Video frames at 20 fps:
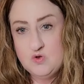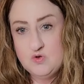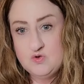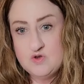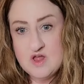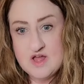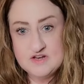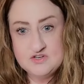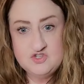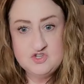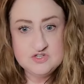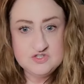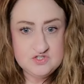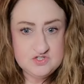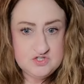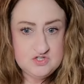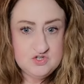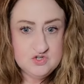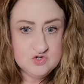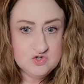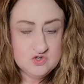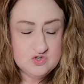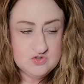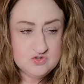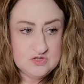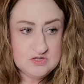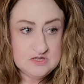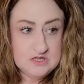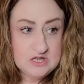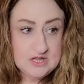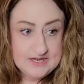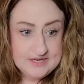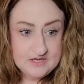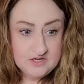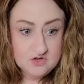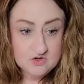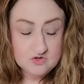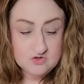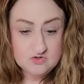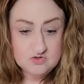not just your
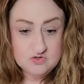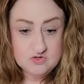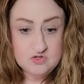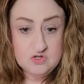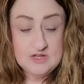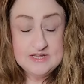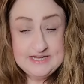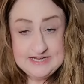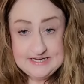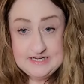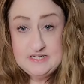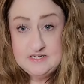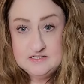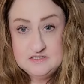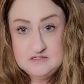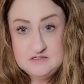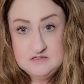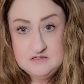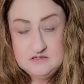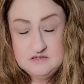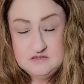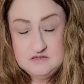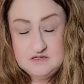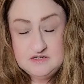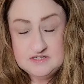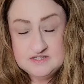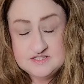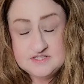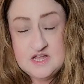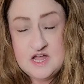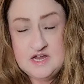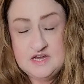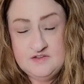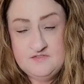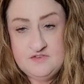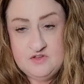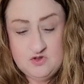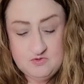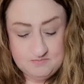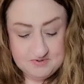light inside
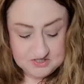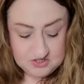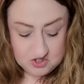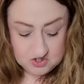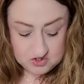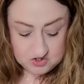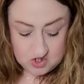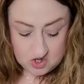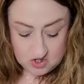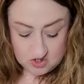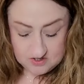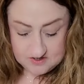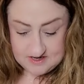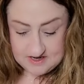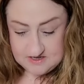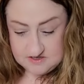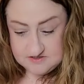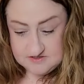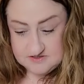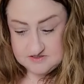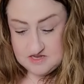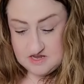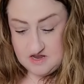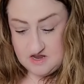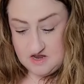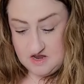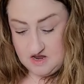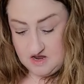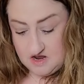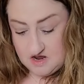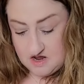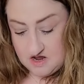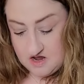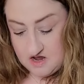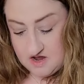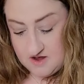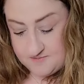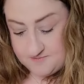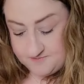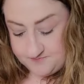of you, but your darkness.
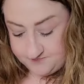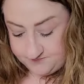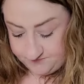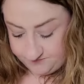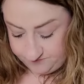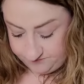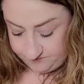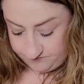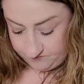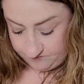I'm